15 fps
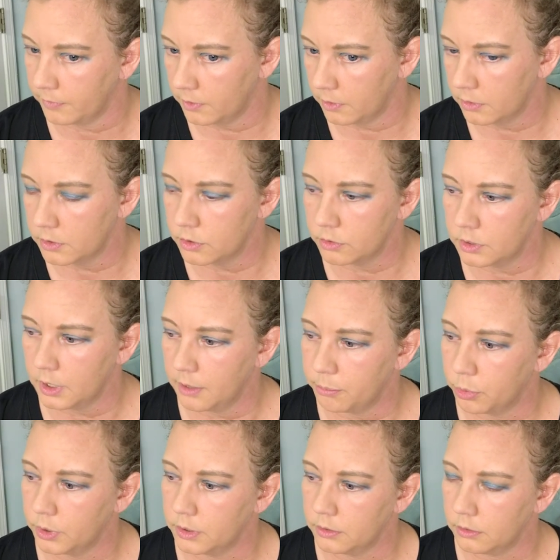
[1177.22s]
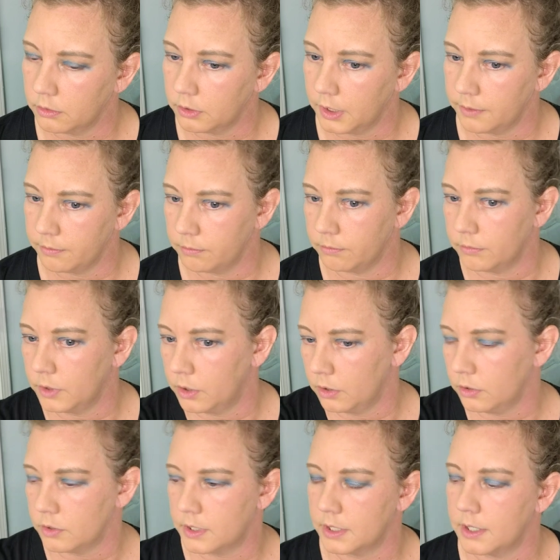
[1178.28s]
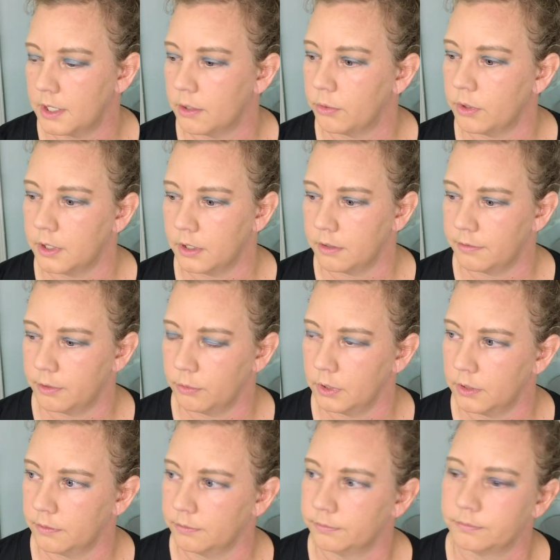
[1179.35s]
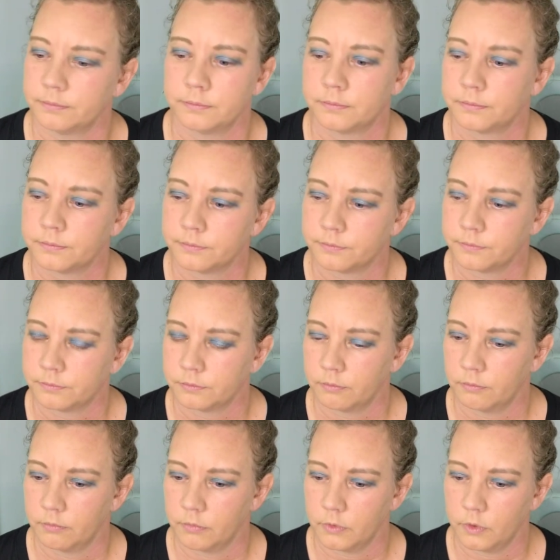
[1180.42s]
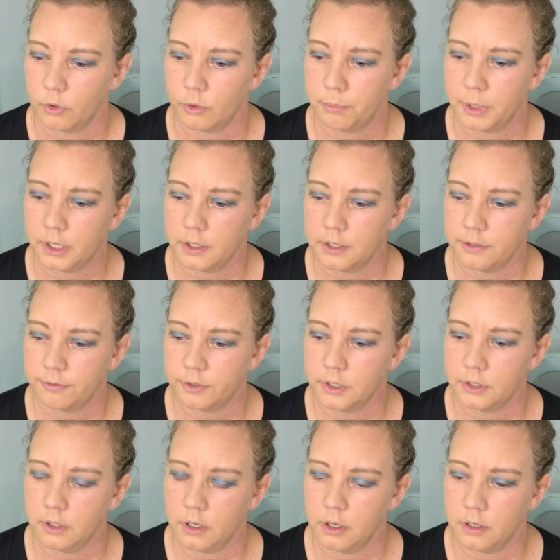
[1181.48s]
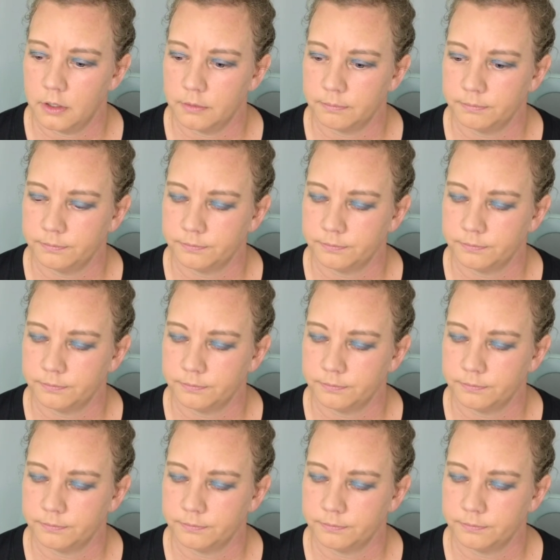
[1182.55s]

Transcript: Gonna do top one? Okay. You can use the towel there if you want. Or pick a different, oh,